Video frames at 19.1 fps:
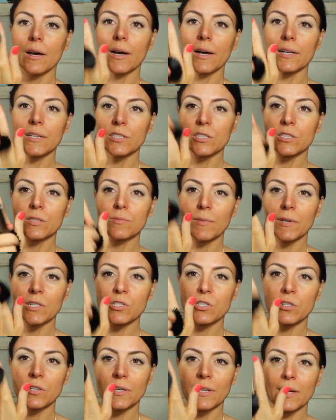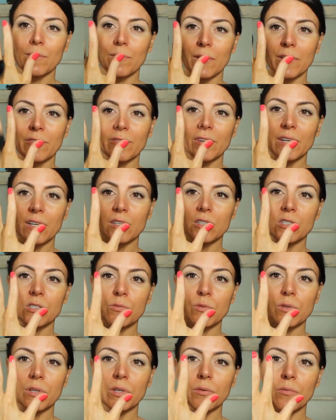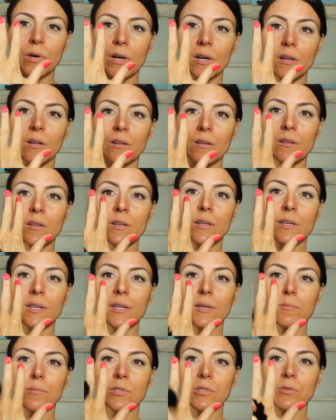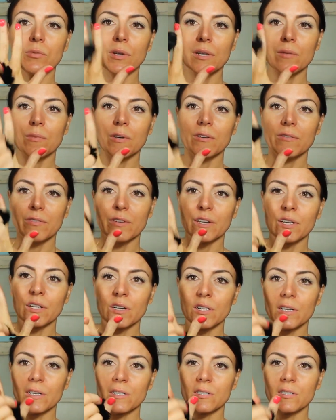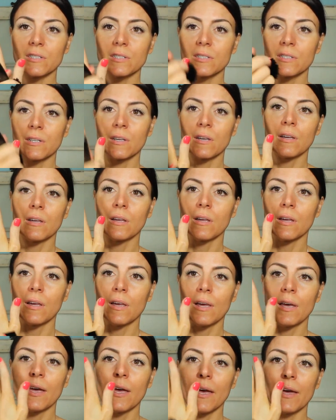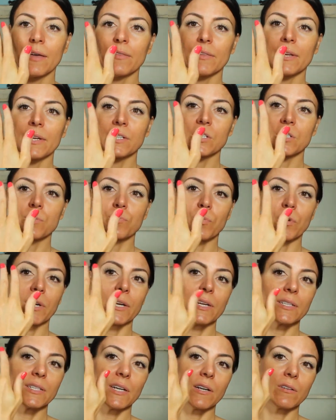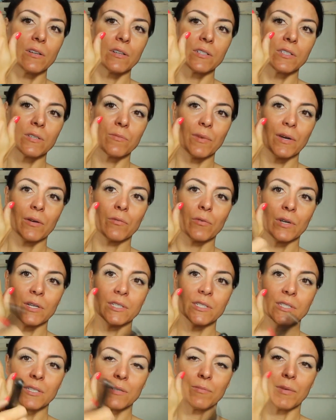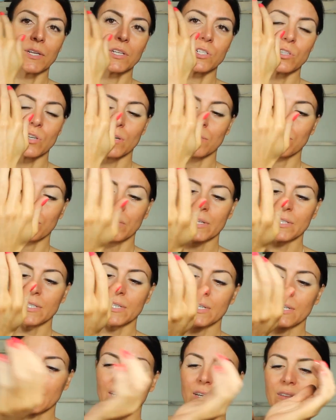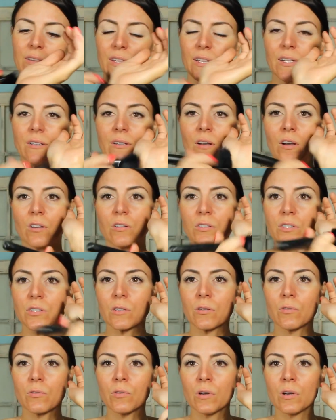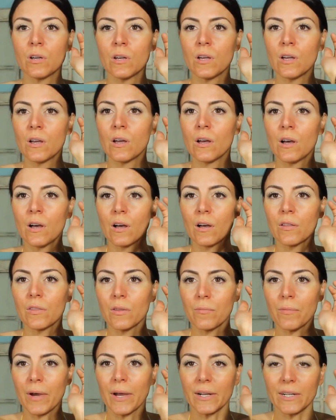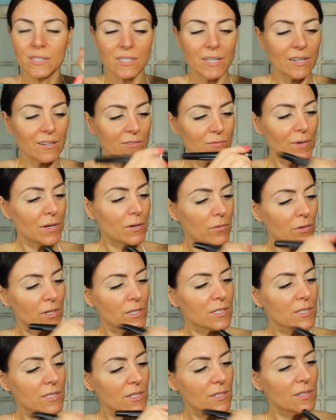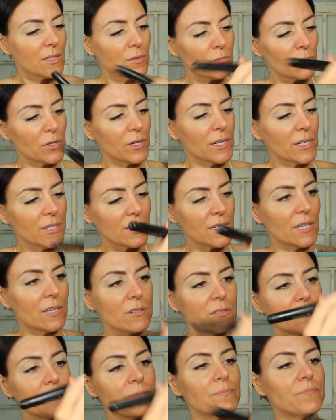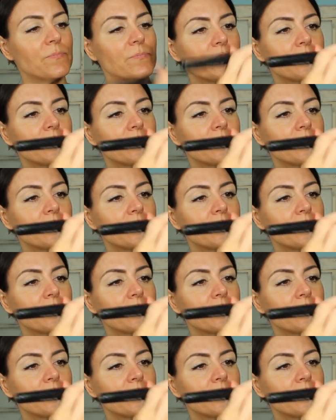I just make sure to get my fingers really well in between my fingers, and then I just bring it down onto my wrist to make sure I blend it, and then also on the back side of my wrist, and then bring it down,